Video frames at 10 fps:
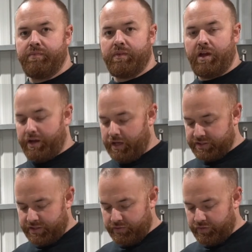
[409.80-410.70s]
Okay,
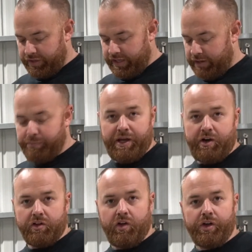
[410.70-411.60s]
so we've got our
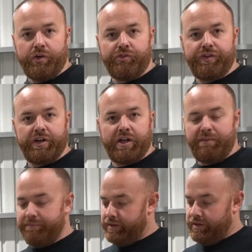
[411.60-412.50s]
Powerglide all fitted
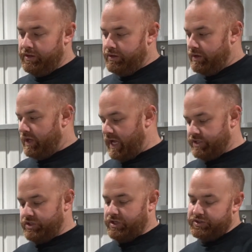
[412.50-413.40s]
up.
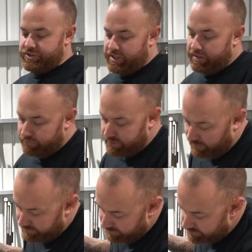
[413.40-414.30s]
As you can see, we
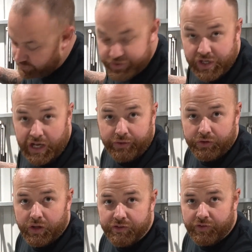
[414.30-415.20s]
don't need to do a starter
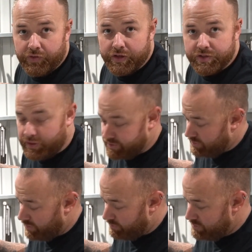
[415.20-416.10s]
relief on these ones
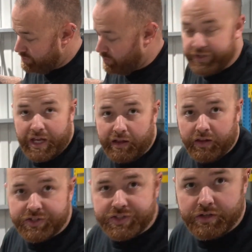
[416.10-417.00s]
like we do on the
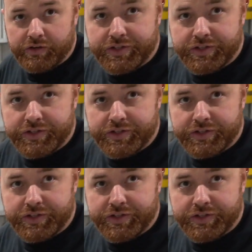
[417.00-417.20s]
LS series